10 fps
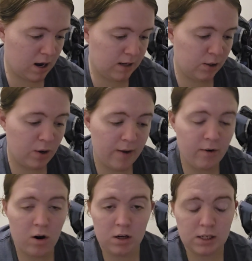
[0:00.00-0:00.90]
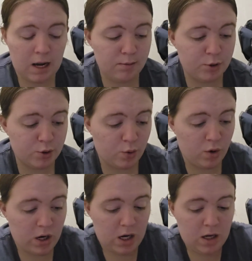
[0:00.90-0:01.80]
do have a hard time
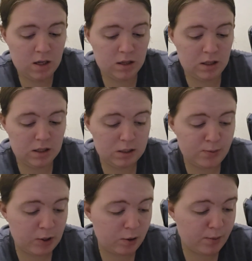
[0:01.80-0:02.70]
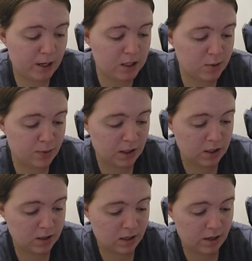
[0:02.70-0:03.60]
storing these spinner baits
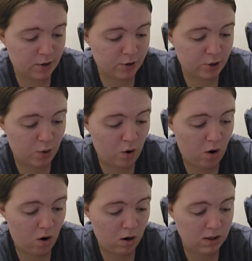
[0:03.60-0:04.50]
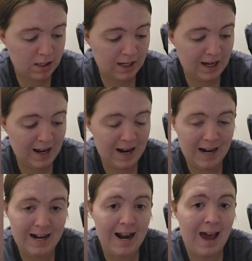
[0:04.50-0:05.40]
because they are so hard to get
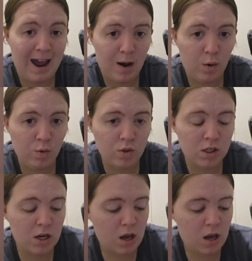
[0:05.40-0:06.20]
in and out.